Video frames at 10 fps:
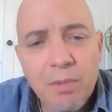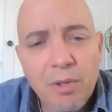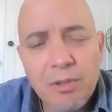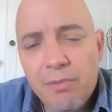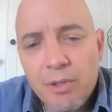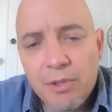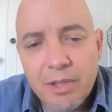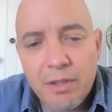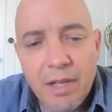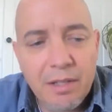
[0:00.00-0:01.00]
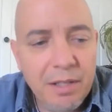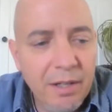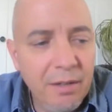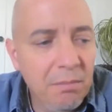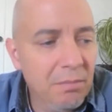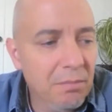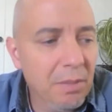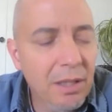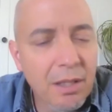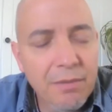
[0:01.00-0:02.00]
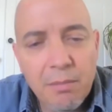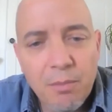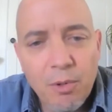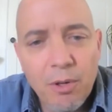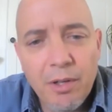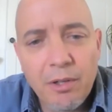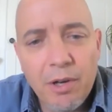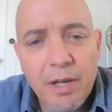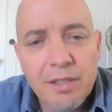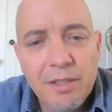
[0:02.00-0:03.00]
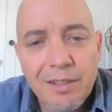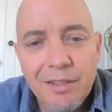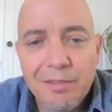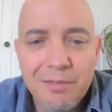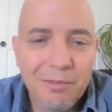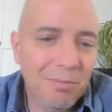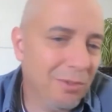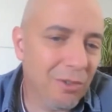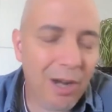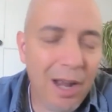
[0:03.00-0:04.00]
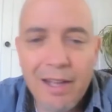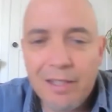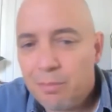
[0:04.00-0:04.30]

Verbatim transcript: most voles at that time be living more in a grazing grass